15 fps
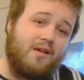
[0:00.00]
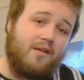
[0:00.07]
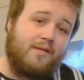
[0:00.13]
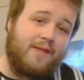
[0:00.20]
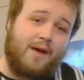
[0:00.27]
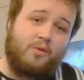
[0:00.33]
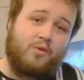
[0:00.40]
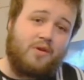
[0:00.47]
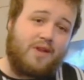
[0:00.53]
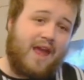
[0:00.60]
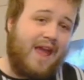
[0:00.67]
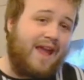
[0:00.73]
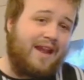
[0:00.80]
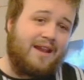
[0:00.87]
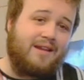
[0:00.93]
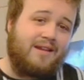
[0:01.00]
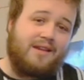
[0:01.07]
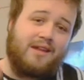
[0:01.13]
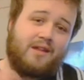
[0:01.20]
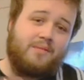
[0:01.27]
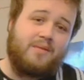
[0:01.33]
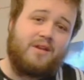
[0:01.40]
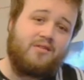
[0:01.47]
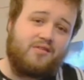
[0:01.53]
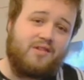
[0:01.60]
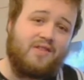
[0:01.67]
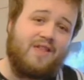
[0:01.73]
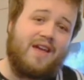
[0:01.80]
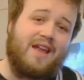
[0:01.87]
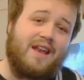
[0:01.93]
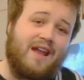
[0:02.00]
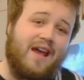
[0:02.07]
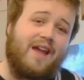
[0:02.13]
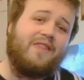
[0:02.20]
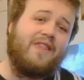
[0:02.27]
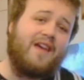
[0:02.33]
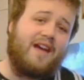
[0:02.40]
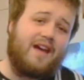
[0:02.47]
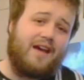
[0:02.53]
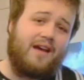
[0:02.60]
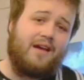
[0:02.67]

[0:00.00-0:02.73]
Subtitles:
That would end his ministry then and there.